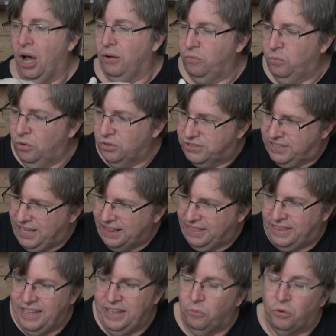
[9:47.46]
we'll set
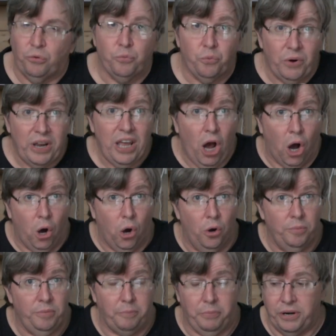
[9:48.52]
the, we'll
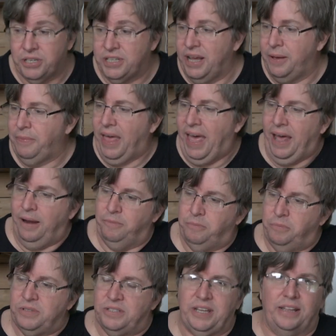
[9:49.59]
rehome the printer and
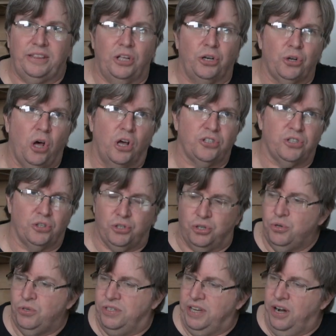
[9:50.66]
set the nozzle
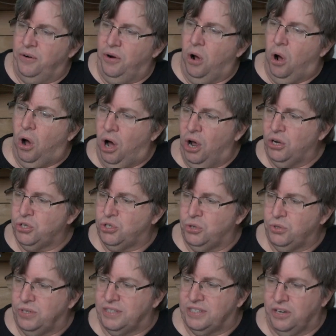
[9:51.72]
to zero onto
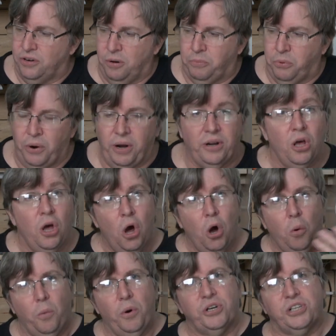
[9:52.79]
the zero point,
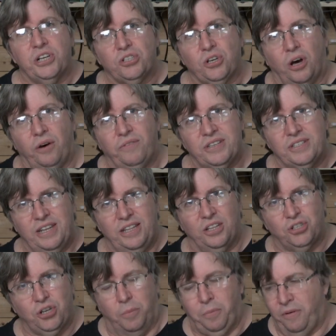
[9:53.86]
which is obviously the
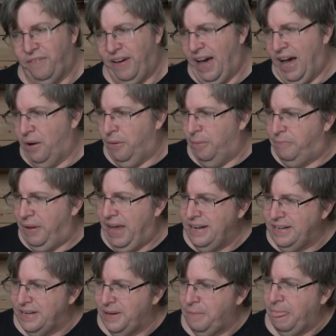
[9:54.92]
top of our
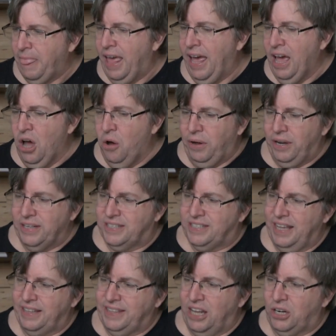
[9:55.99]
bed. I'm going to
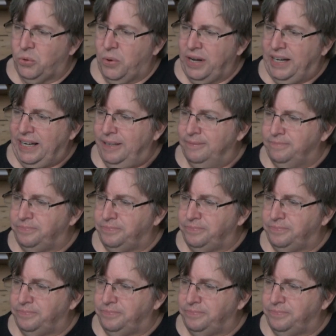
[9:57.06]
set that quickly.